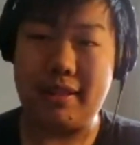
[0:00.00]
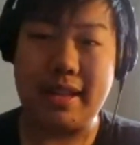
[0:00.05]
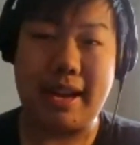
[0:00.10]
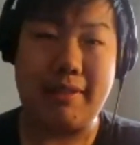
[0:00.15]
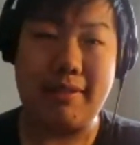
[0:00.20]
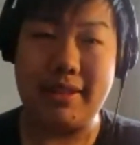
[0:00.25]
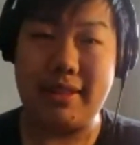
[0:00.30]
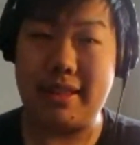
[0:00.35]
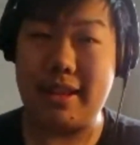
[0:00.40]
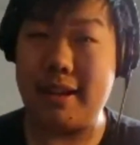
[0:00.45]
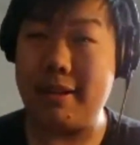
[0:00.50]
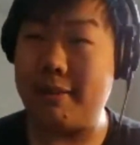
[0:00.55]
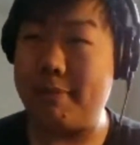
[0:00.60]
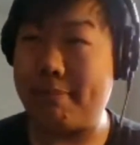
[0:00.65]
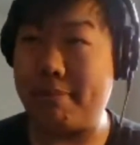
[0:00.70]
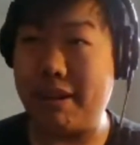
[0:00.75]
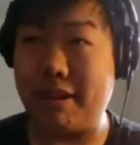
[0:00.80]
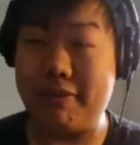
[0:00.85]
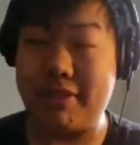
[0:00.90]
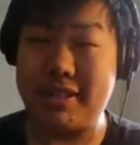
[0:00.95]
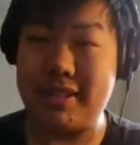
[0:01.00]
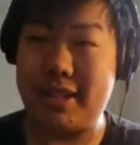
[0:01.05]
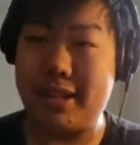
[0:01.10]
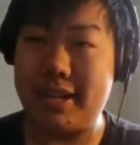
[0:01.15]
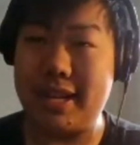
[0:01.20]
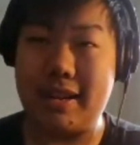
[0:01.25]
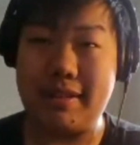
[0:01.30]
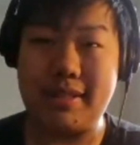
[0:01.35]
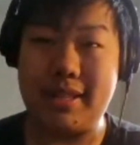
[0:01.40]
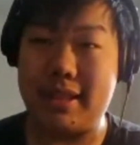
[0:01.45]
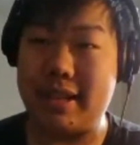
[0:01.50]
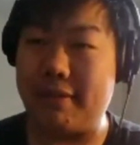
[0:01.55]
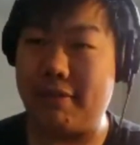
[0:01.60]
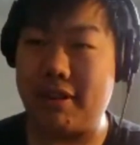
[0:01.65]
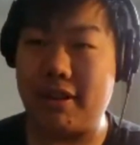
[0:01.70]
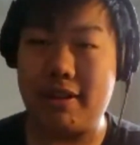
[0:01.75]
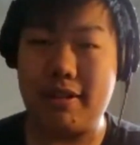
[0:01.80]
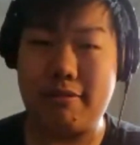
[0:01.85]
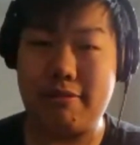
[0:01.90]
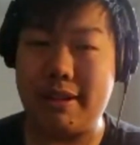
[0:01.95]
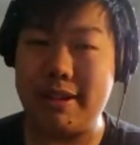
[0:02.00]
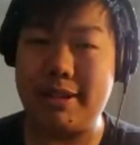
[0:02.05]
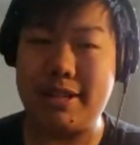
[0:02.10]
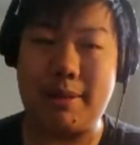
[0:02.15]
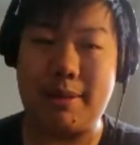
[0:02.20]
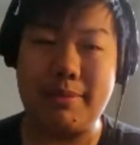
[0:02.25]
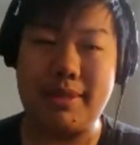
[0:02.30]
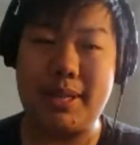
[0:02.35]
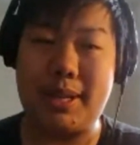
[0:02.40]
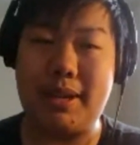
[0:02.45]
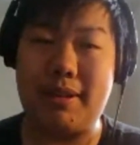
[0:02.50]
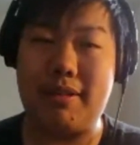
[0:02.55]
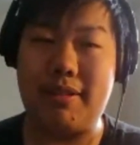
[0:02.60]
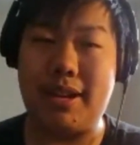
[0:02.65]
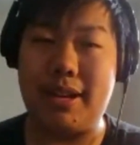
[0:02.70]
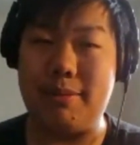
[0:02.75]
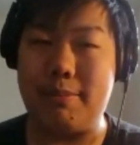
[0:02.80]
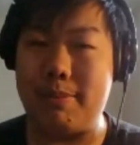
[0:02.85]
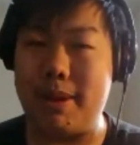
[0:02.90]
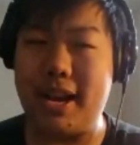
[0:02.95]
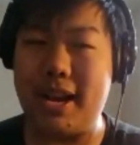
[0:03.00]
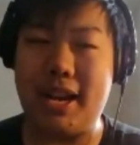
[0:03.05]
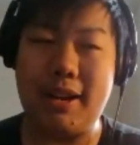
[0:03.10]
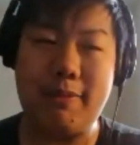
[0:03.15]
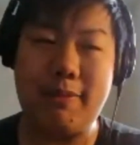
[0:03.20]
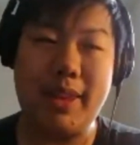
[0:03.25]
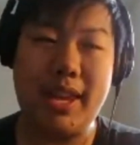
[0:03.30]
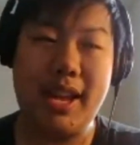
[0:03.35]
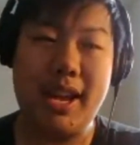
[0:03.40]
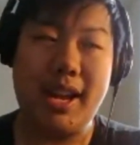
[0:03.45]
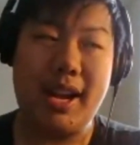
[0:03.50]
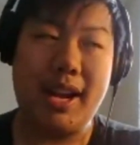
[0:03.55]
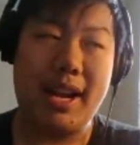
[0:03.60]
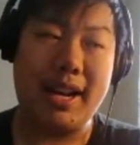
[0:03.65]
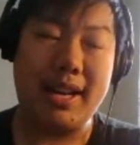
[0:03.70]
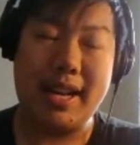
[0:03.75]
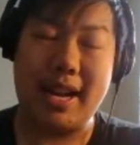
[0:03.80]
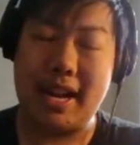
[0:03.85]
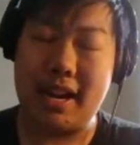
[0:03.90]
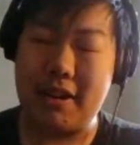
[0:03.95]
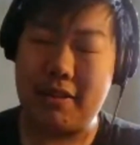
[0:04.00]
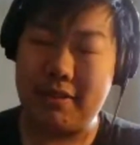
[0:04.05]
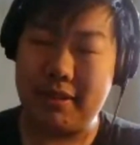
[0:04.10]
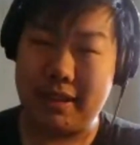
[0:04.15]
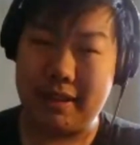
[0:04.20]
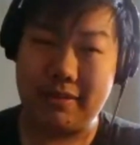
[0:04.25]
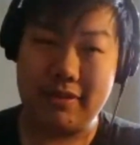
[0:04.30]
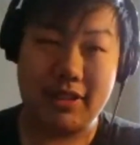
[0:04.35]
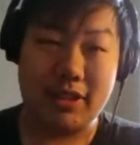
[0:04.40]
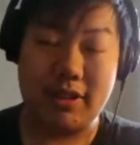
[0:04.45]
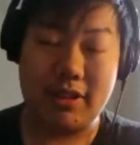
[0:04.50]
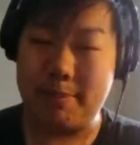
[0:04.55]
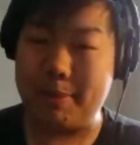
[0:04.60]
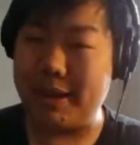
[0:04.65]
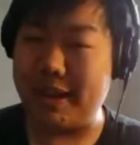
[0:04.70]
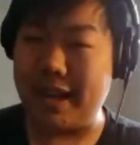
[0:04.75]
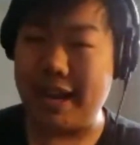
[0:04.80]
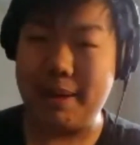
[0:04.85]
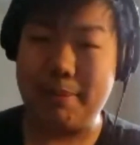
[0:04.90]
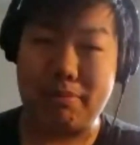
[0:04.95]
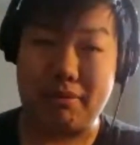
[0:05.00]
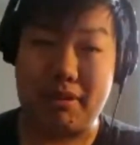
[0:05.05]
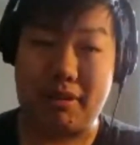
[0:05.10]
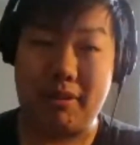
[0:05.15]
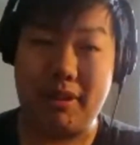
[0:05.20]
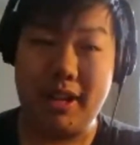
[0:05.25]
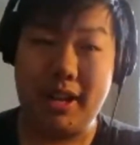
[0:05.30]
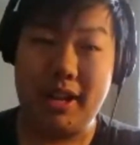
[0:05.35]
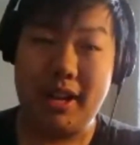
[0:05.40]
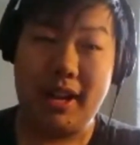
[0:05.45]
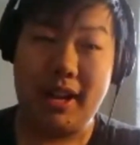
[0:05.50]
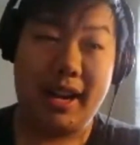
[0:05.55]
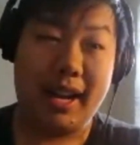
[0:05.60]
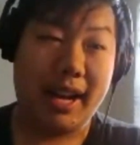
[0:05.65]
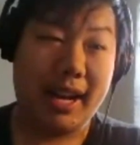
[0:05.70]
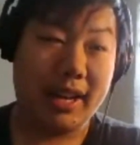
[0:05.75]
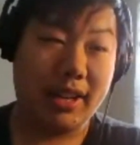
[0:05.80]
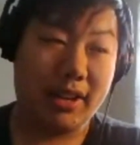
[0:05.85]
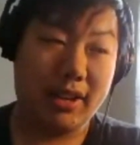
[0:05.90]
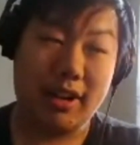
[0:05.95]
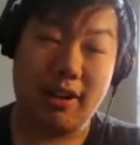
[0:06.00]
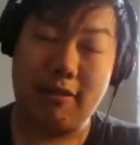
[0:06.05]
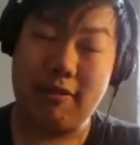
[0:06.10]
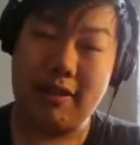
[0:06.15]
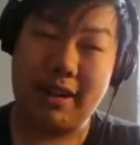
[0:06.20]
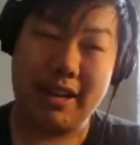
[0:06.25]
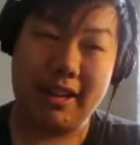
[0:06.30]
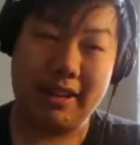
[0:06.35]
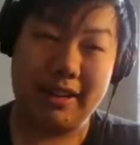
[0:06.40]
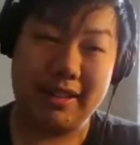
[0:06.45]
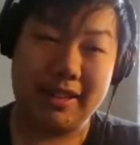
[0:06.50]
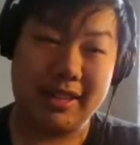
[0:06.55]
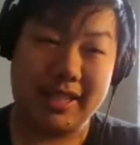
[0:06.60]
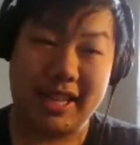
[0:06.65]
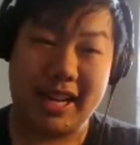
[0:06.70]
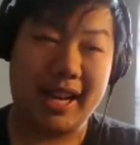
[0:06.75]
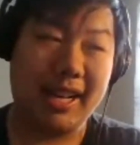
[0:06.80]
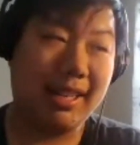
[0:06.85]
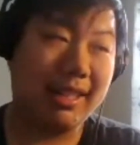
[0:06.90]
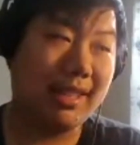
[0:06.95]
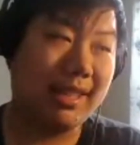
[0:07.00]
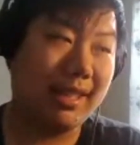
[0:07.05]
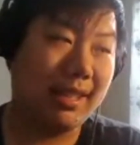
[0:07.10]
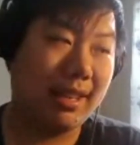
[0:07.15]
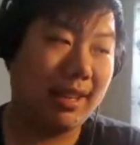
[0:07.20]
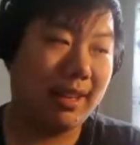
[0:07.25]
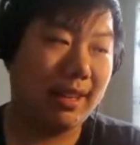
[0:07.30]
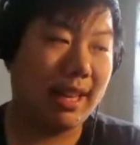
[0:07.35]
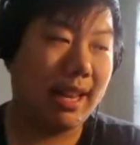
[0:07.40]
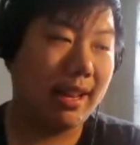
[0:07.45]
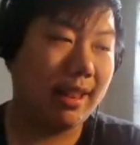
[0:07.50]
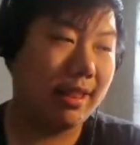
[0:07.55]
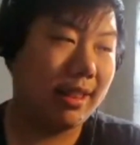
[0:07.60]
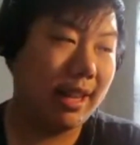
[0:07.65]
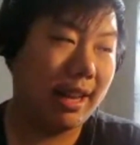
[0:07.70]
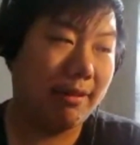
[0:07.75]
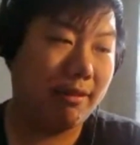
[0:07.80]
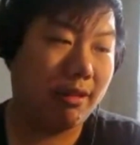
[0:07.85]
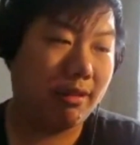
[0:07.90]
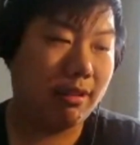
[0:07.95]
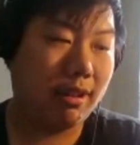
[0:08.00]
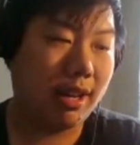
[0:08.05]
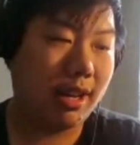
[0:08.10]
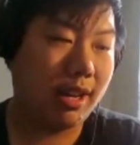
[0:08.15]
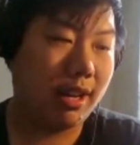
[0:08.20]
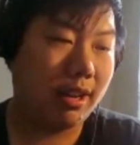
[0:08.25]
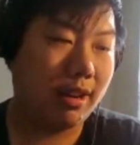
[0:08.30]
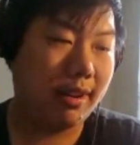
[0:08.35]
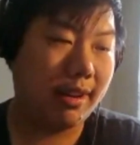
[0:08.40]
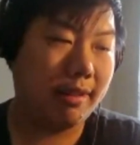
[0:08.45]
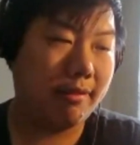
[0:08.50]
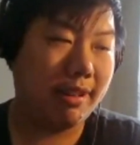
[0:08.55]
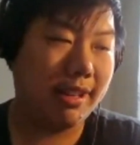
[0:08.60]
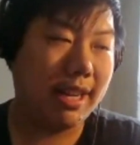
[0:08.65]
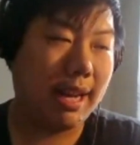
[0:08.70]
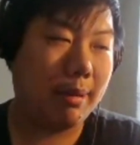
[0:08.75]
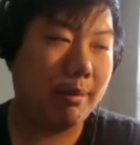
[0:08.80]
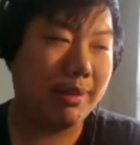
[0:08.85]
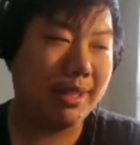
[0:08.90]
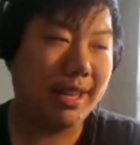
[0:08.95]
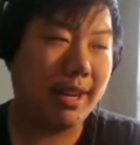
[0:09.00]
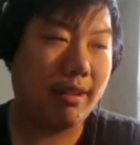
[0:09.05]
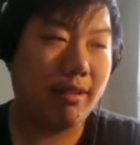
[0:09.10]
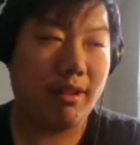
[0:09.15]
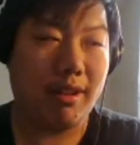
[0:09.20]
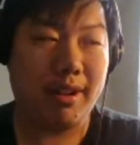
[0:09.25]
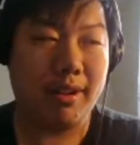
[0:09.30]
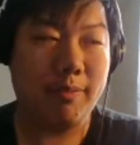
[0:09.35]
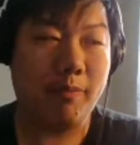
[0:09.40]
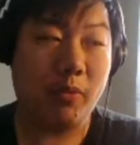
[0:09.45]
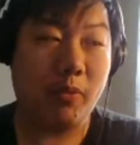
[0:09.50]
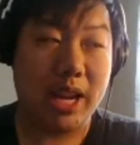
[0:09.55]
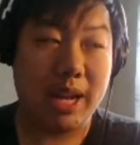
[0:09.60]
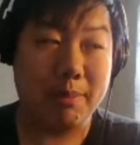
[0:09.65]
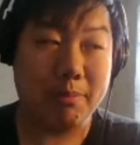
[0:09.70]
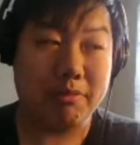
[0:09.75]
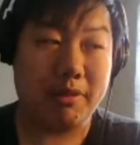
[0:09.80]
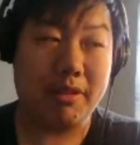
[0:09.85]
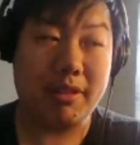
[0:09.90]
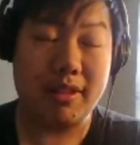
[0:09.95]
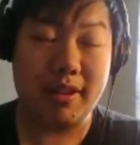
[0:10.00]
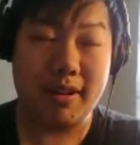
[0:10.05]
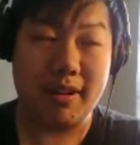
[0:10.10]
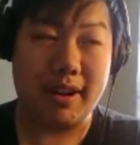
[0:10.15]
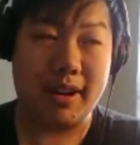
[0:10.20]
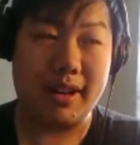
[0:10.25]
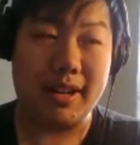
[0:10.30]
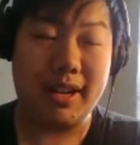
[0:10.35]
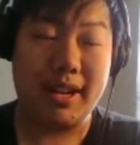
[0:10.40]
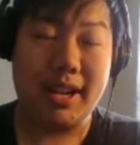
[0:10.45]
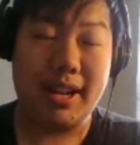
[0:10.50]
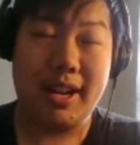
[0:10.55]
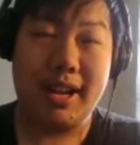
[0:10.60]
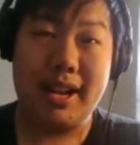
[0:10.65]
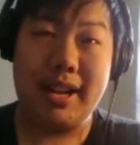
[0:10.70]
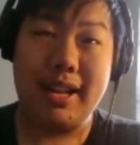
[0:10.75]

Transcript: That was, they previously announced that they were going to re-domicile in May, and now it was going to be April. And you know what date that they were uh, going to re-domicile on? April third.